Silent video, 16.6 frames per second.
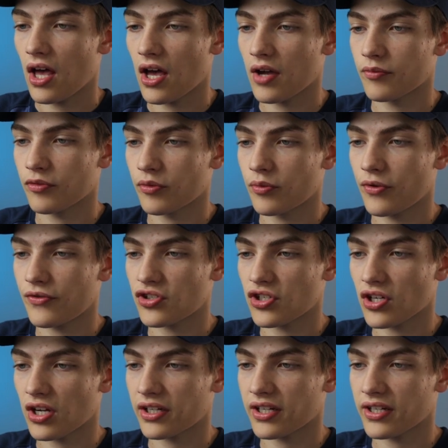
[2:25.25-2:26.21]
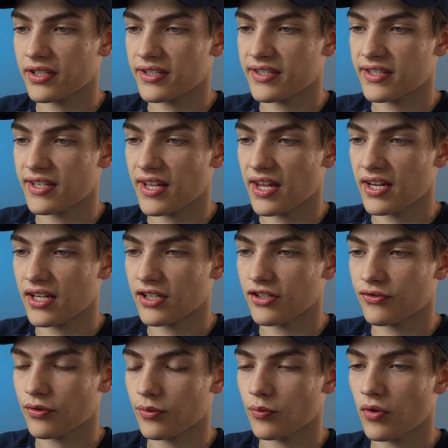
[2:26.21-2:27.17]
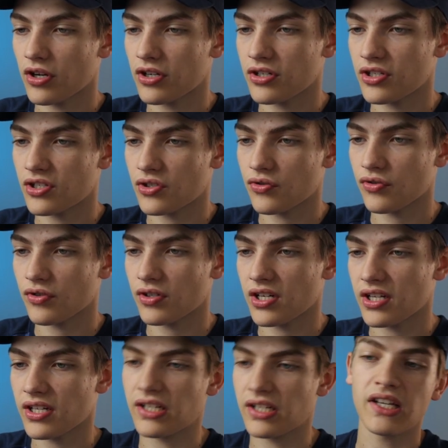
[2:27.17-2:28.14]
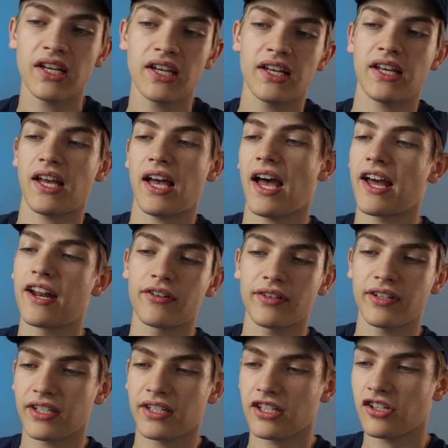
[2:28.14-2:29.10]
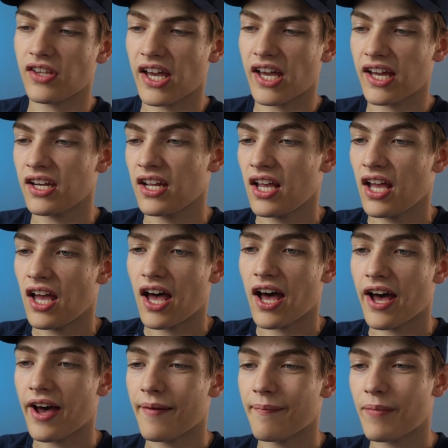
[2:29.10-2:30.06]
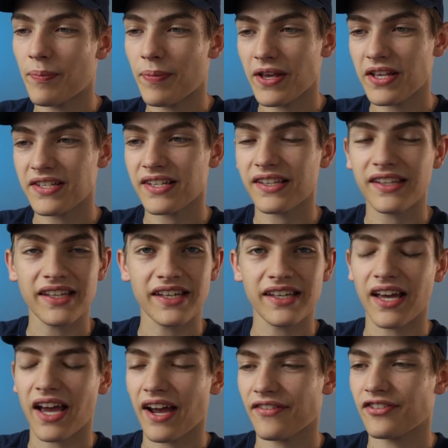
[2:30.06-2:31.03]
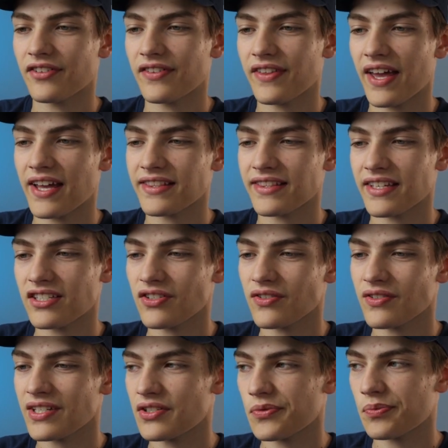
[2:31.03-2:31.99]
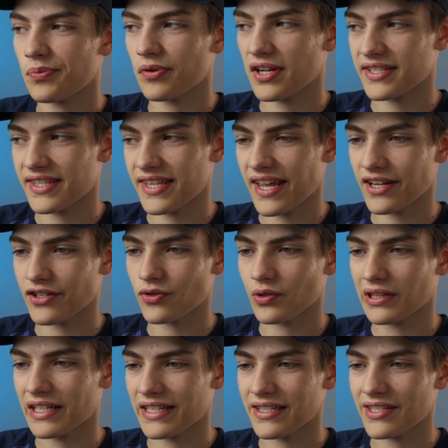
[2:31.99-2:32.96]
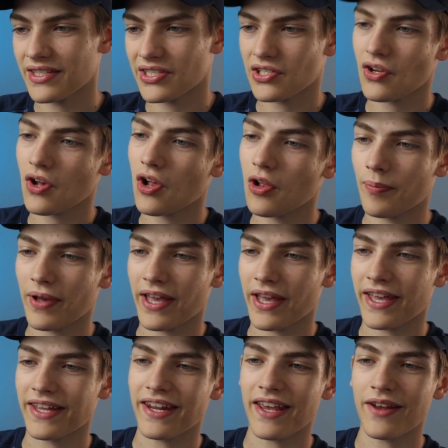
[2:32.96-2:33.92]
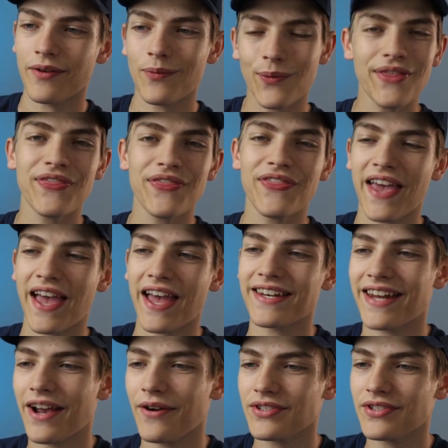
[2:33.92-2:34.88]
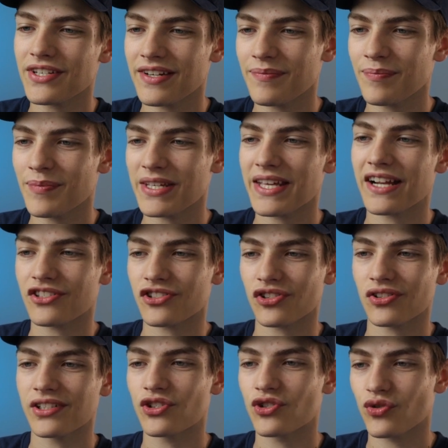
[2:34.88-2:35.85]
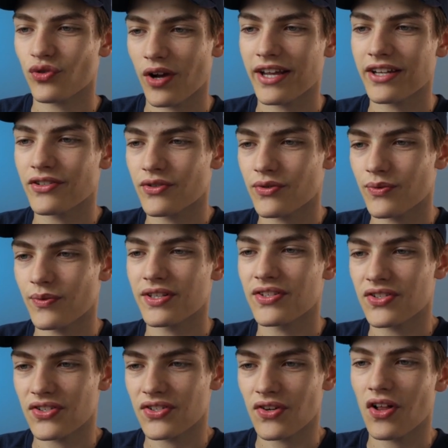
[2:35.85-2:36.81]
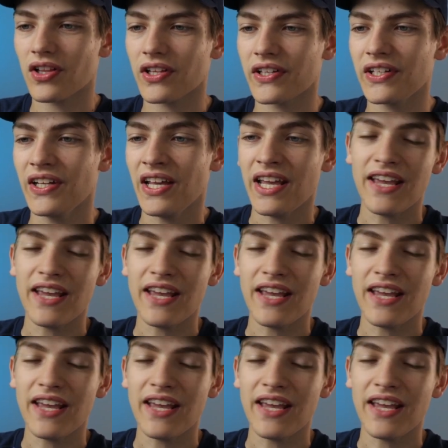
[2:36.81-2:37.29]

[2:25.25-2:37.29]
Remove shortcut settings from registry. I don't need to do that. But basically after that, then you need to press the actual install button. And with that, now it's gonna be actually trying to install it.